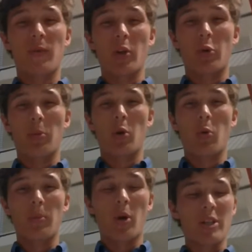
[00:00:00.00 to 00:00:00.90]
vulnerable
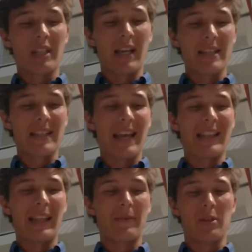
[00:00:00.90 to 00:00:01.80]
were marginalized
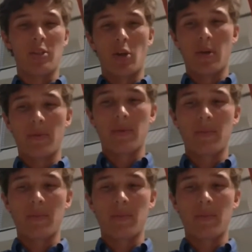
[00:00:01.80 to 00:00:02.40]
and left to starve.